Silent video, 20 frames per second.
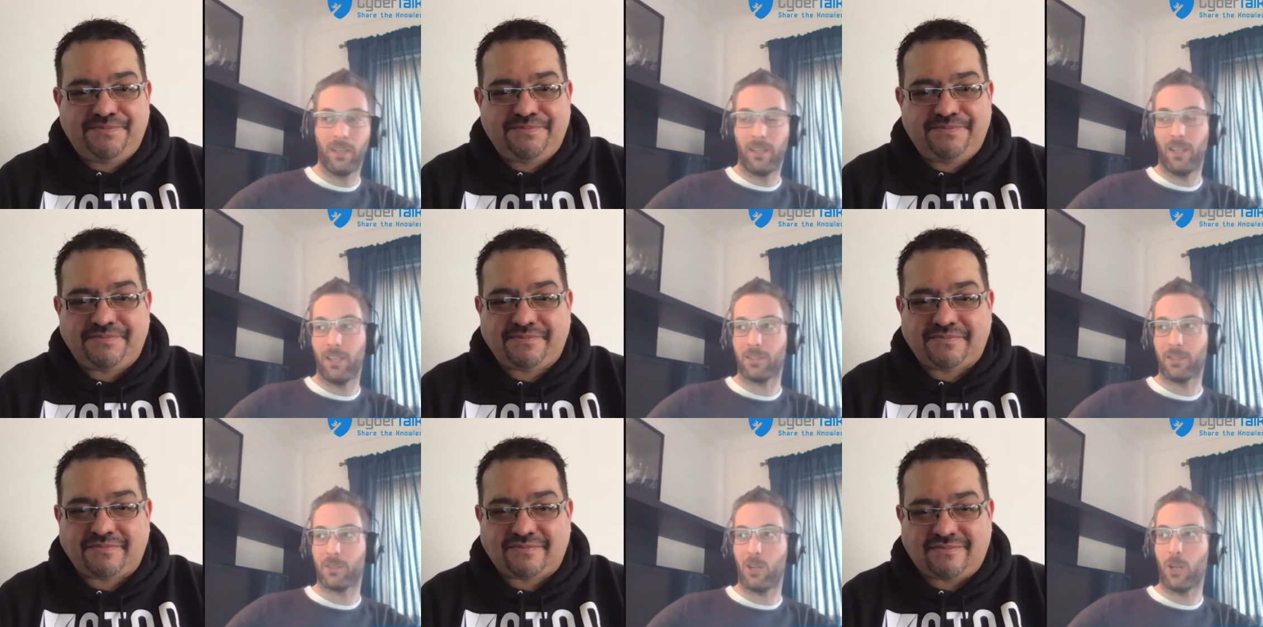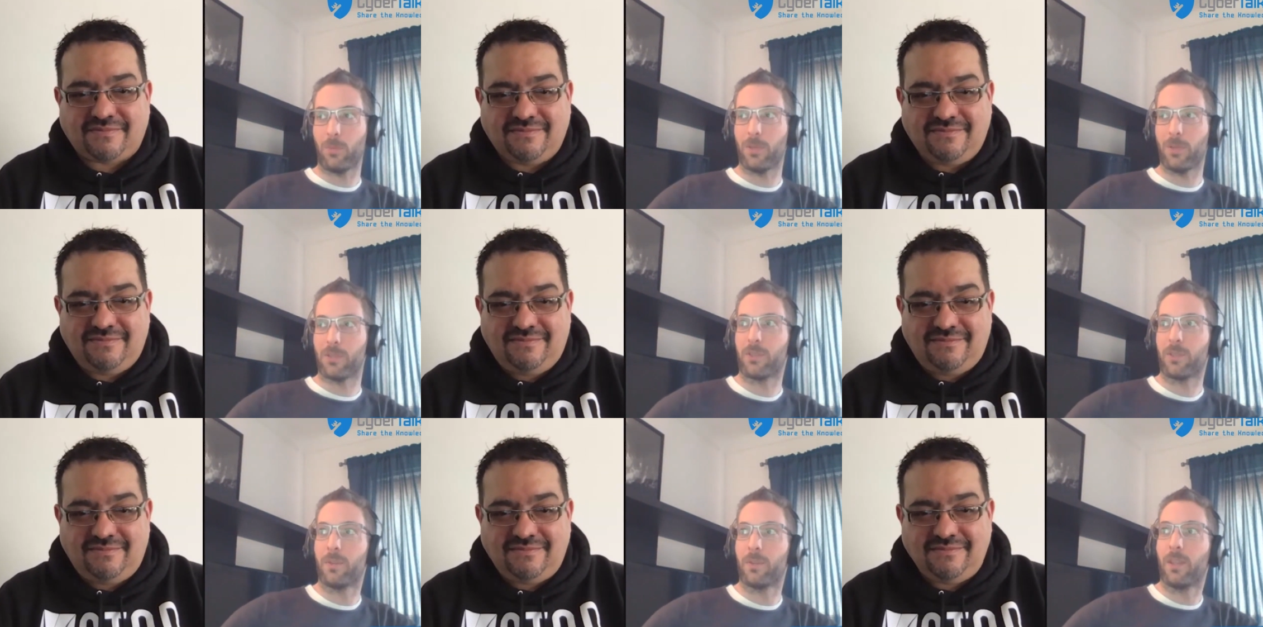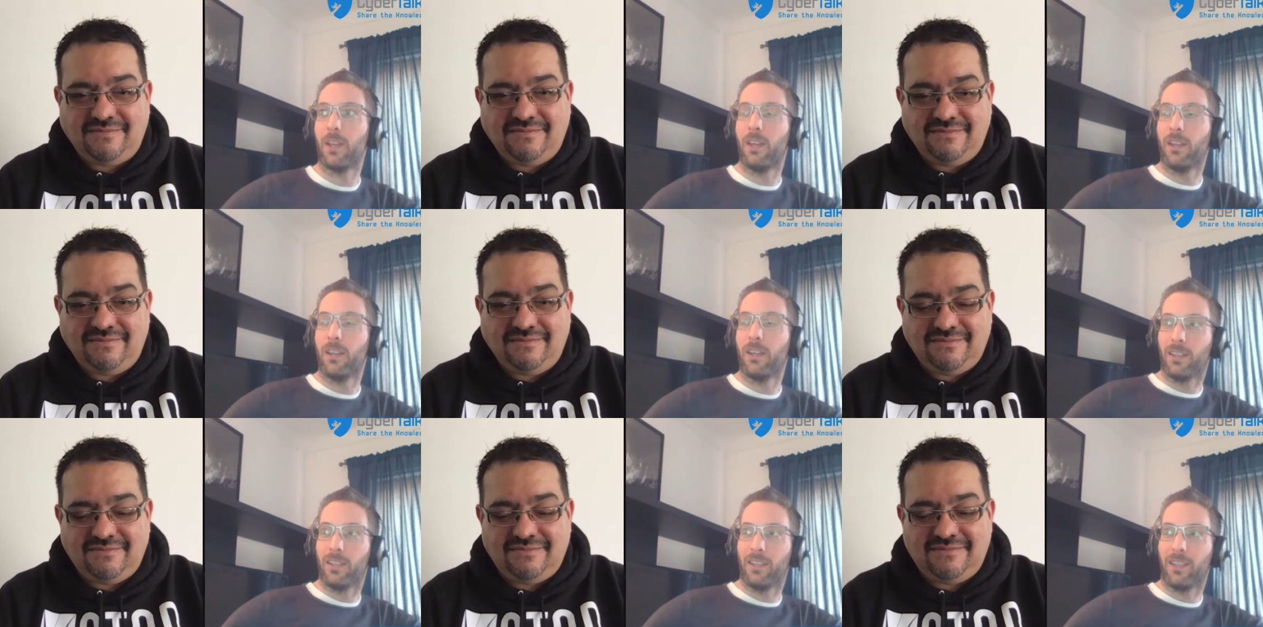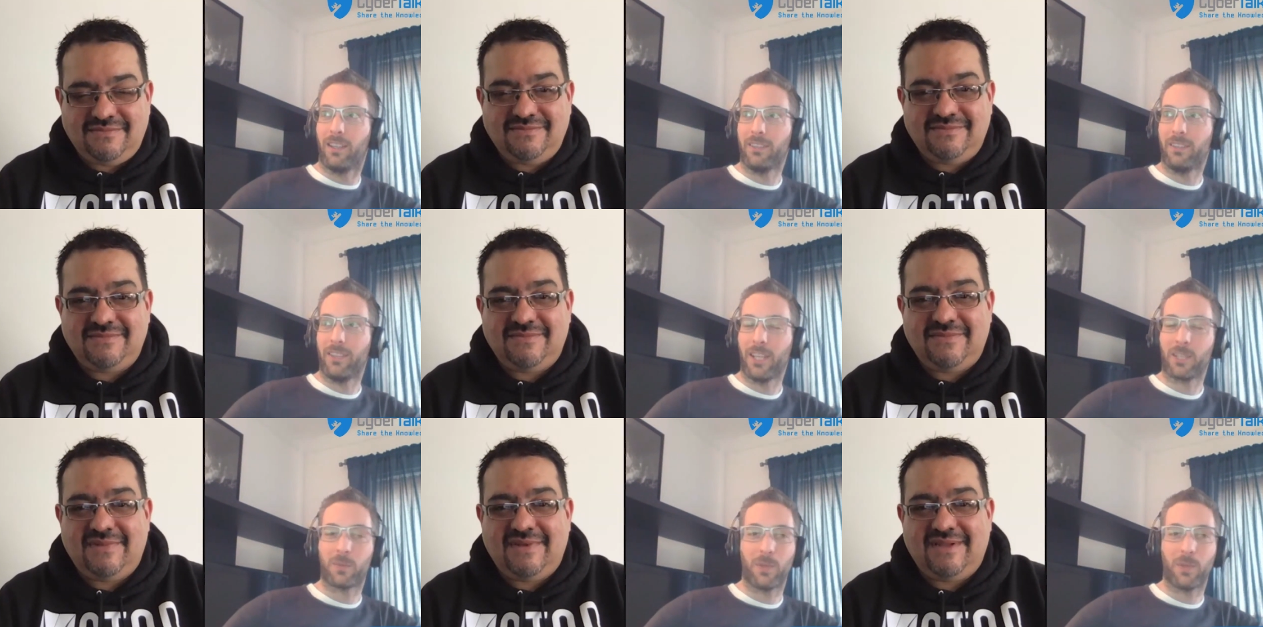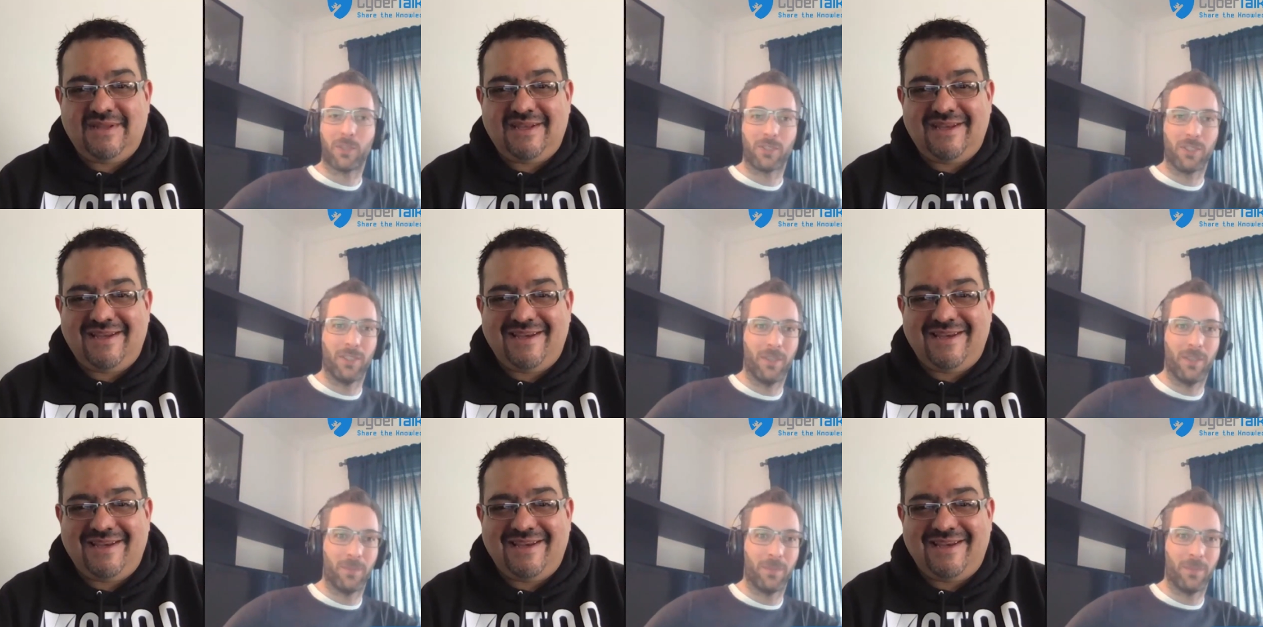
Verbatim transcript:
Speaker 1: It's garbage. Next question.